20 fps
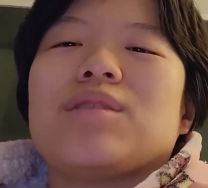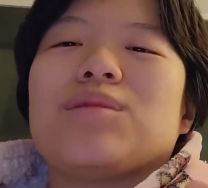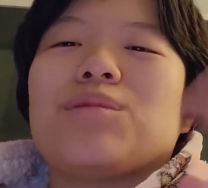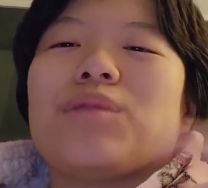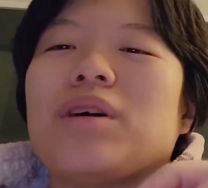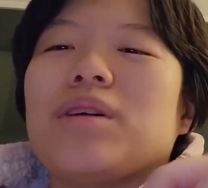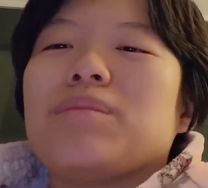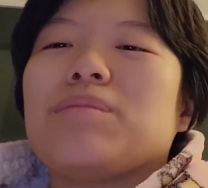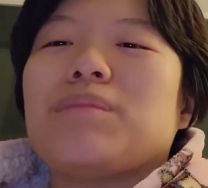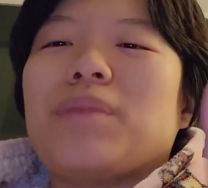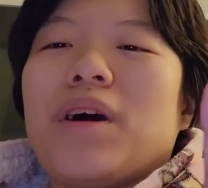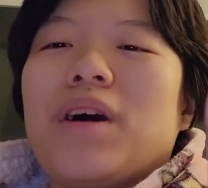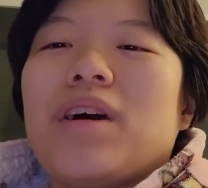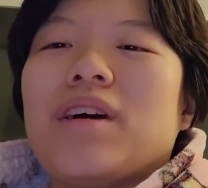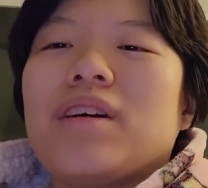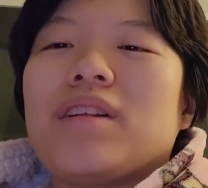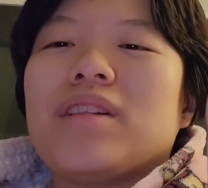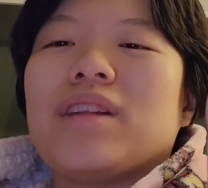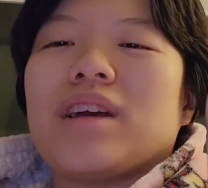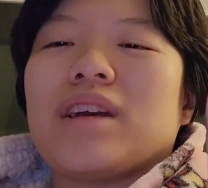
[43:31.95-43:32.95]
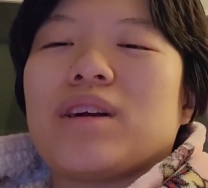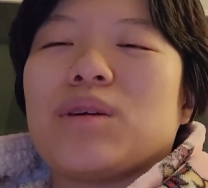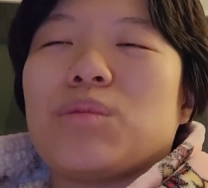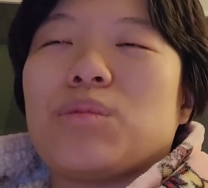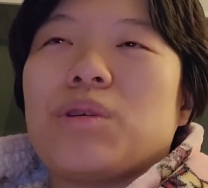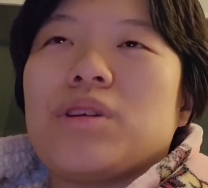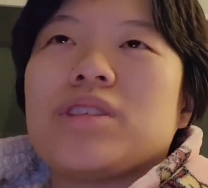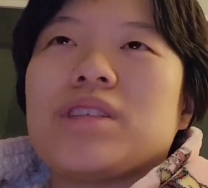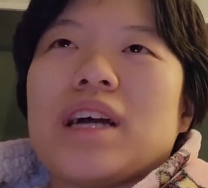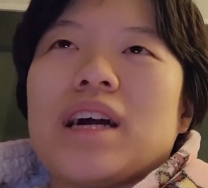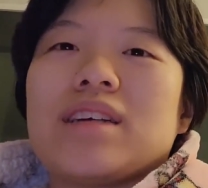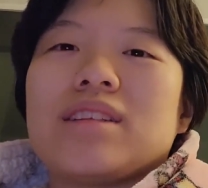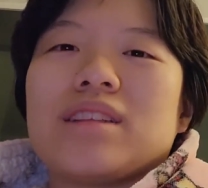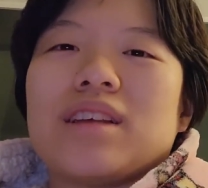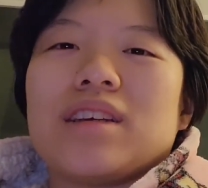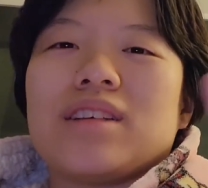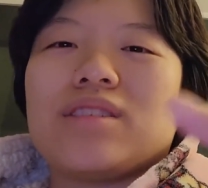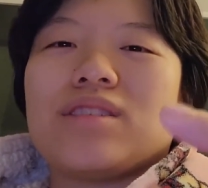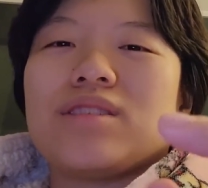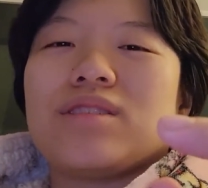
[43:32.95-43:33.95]
One bought like a witch hat,
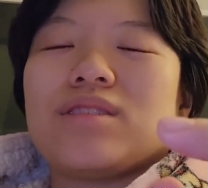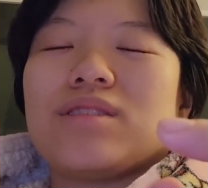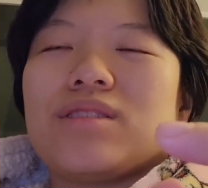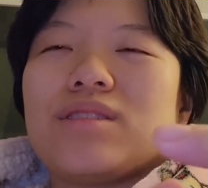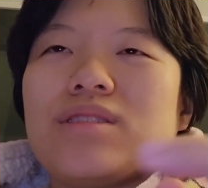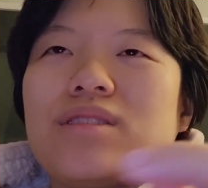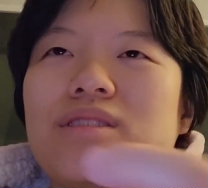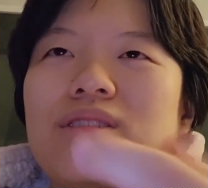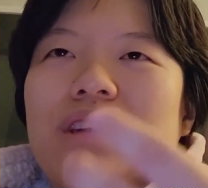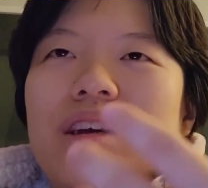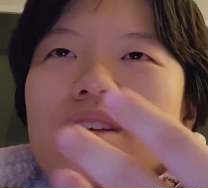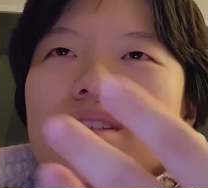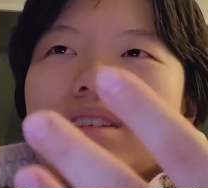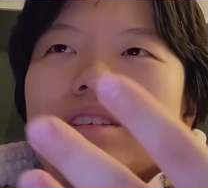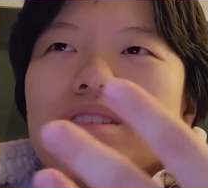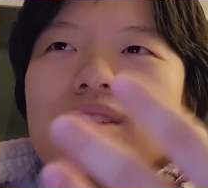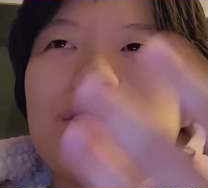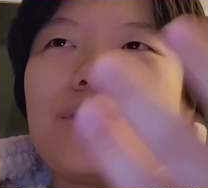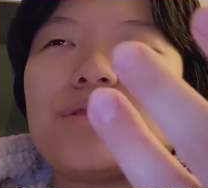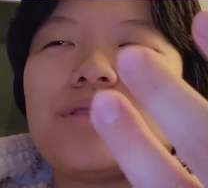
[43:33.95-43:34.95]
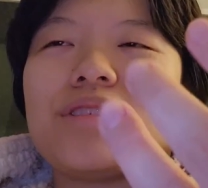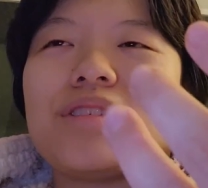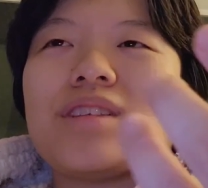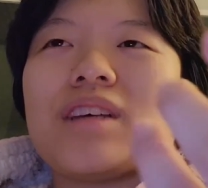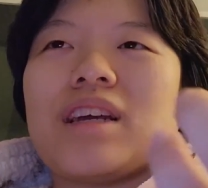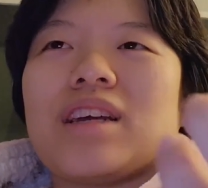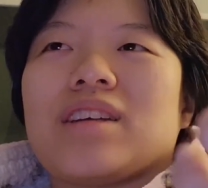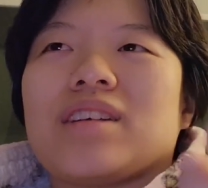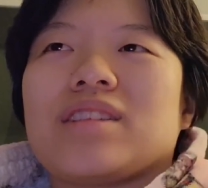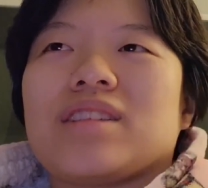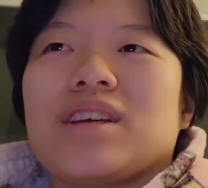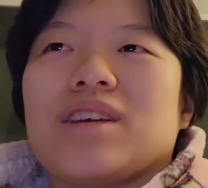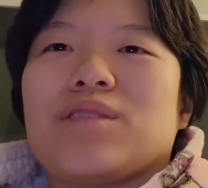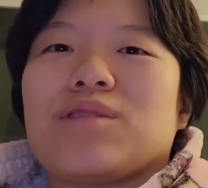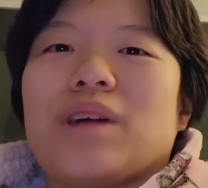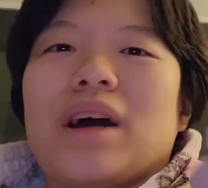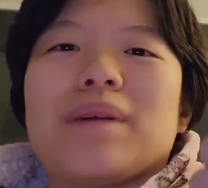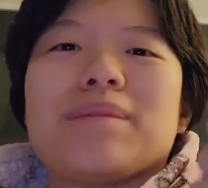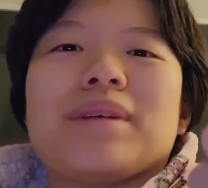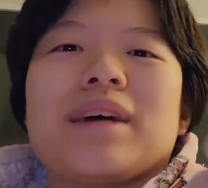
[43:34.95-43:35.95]
like I think they were just like they
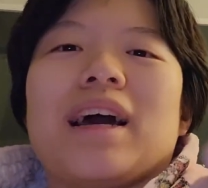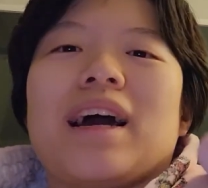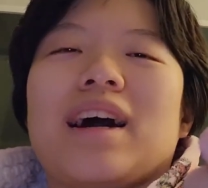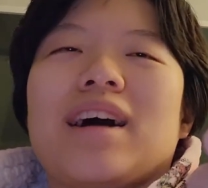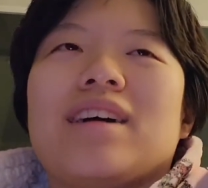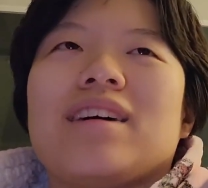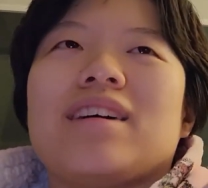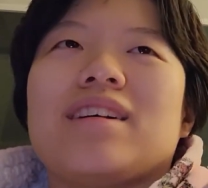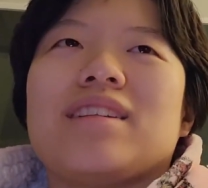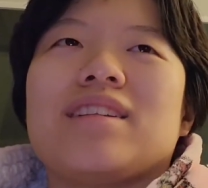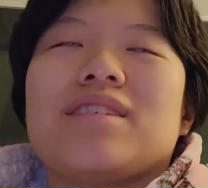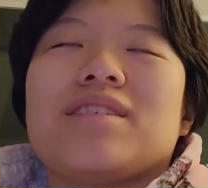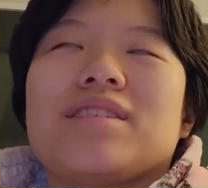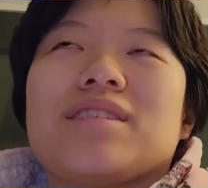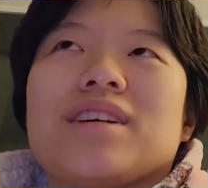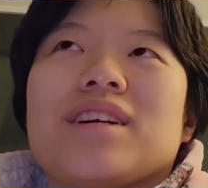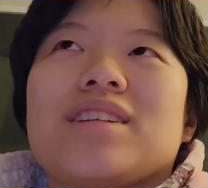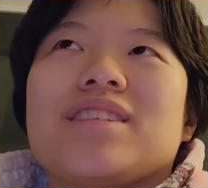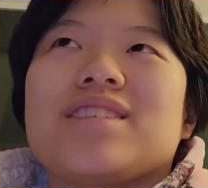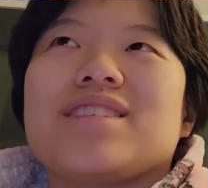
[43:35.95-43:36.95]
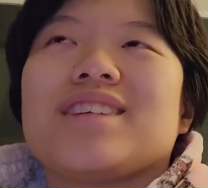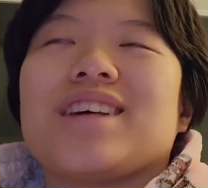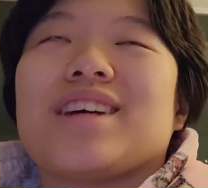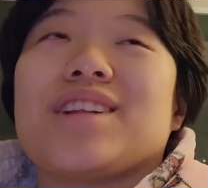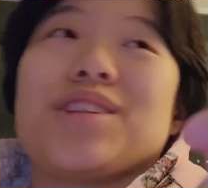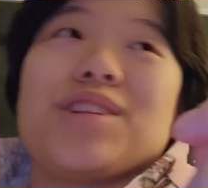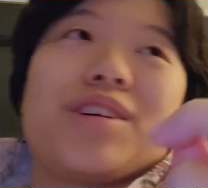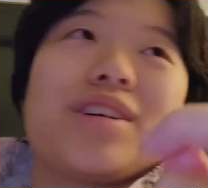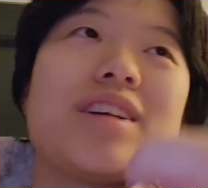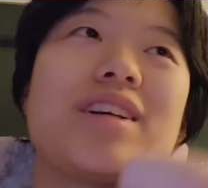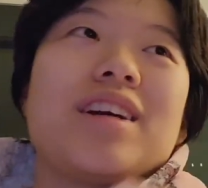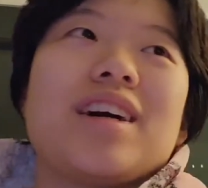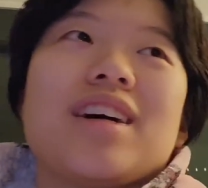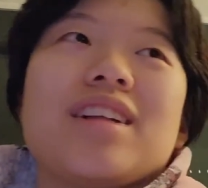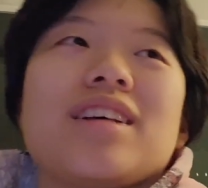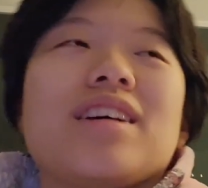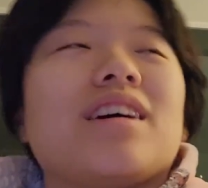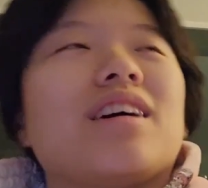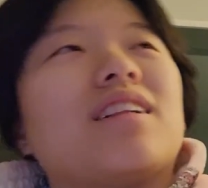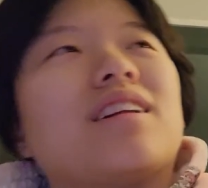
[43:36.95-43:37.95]
grabbed a hat and they were kind of just like looking
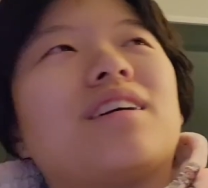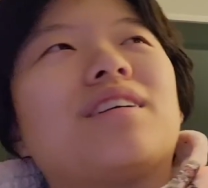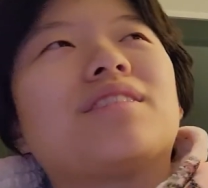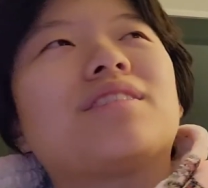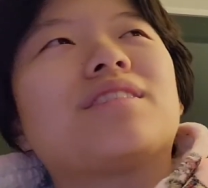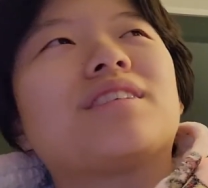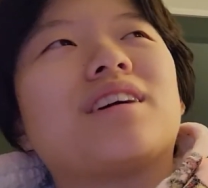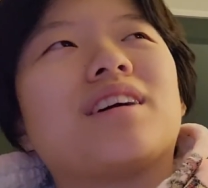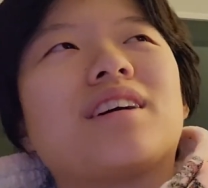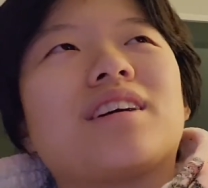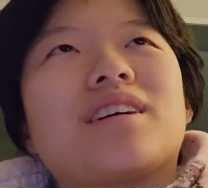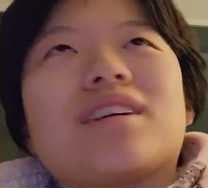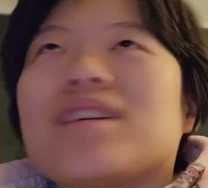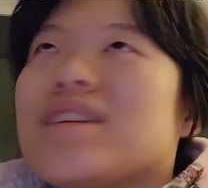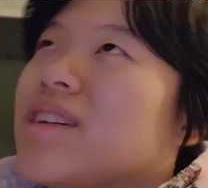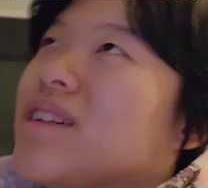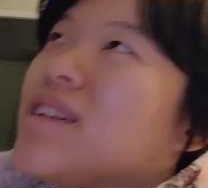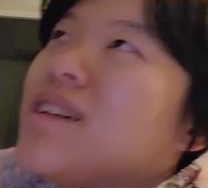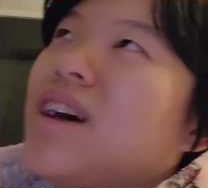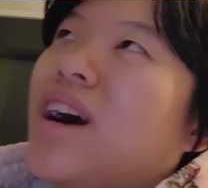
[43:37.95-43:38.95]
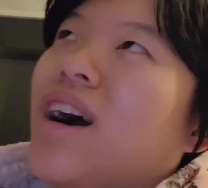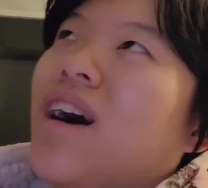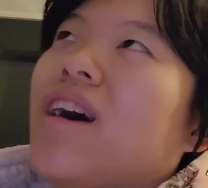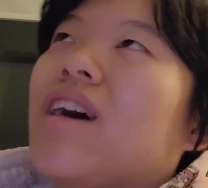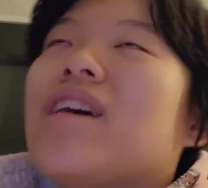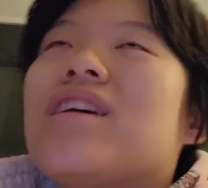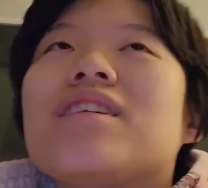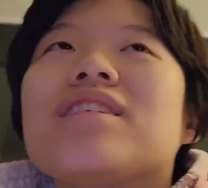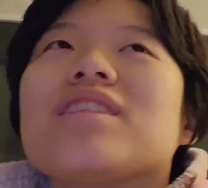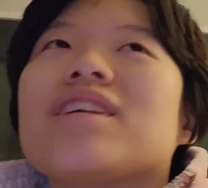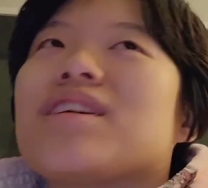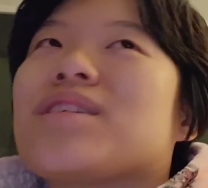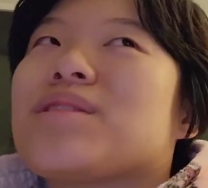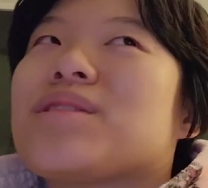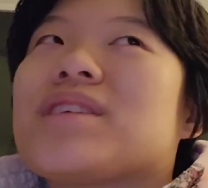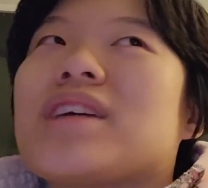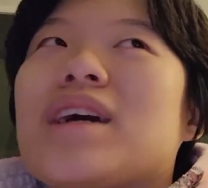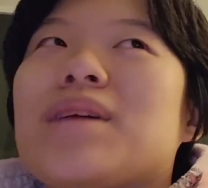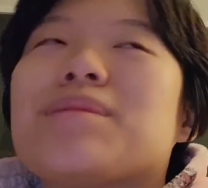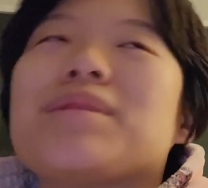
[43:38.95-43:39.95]
at it, and I was like, huh, like
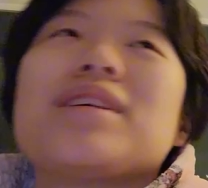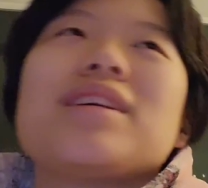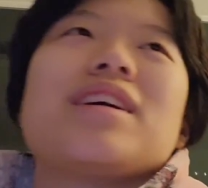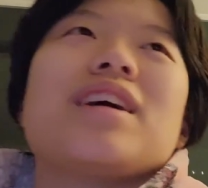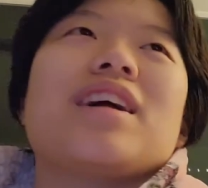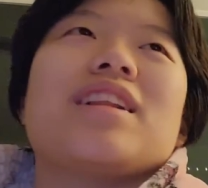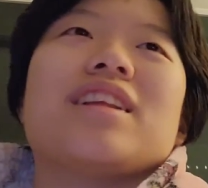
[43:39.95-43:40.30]
what's happening?